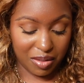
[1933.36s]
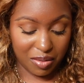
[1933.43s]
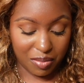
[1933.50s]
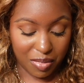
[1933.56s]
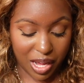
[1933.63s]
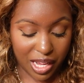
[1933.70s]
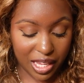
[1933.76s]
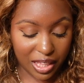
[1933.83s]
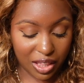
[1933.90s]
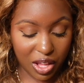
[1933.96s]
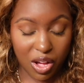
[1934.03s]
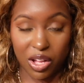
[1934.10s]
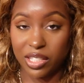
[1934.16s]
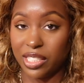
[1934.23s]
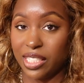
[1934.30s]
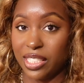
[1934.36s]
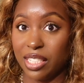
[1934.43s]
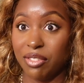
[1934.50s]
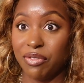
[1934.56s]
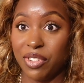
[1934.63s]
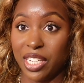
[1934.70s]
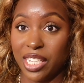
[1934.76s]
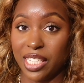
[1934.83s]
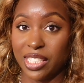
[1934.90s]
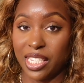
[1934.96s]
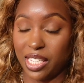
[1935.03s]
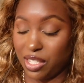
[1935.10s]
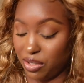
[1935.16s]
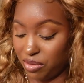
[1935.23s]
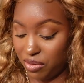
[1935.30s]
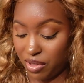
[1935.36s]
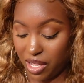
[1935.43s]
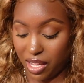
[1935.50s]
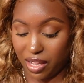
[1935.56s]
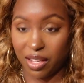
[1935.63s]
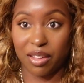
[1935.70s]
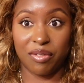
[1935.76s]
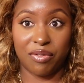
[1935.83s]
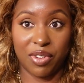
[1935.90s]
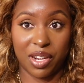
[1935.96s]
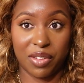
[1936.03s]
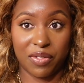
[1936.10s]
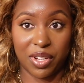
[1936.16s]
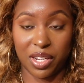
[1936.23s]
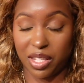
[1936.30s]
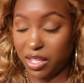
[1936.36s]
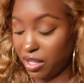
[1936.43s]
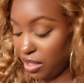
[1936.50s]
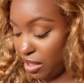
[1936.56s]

my in-laws is funny as hell. Like funny funny.